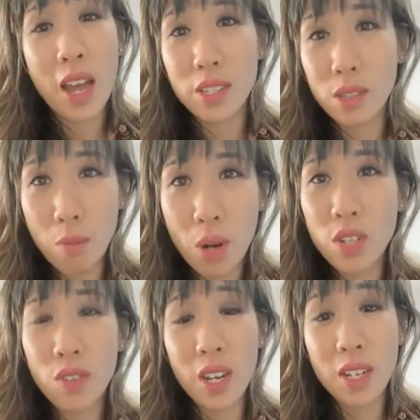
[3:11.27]
as a
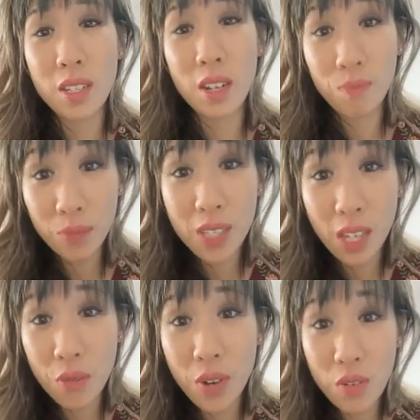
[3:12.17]
motivator. Is
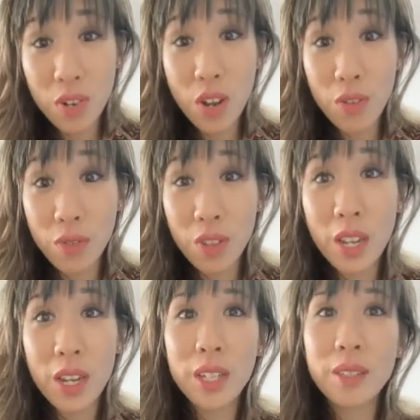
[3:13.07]
that fair enough?
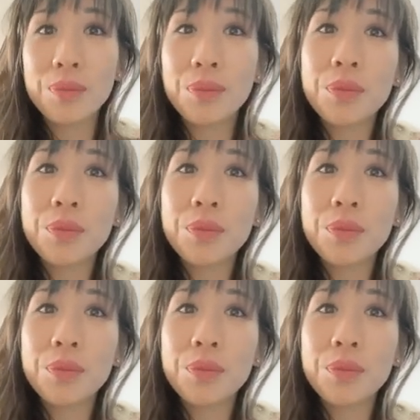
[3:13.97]
Yeah.